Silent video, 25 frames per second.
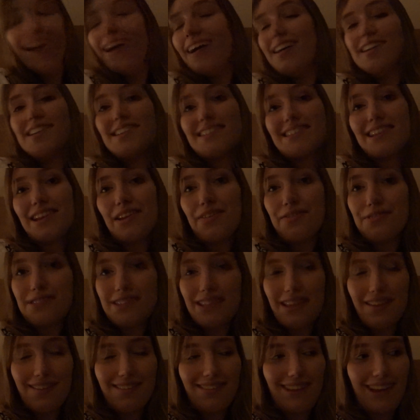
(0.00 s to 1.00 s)
I just love
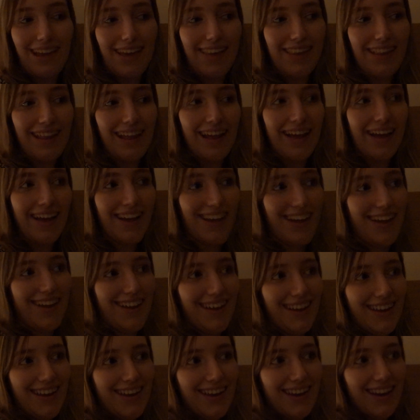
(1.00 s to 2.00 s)
stuff like that,
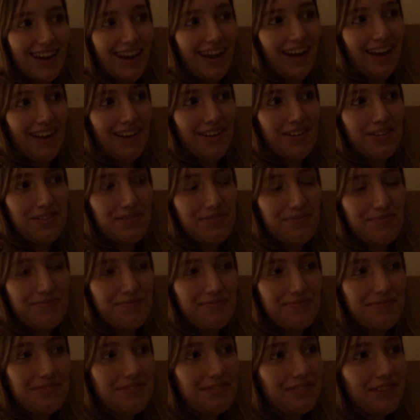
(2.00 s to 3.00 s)

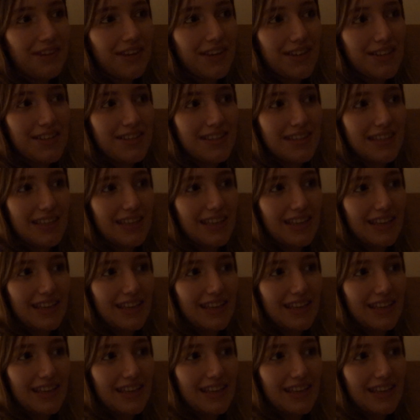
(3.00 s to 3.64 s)
because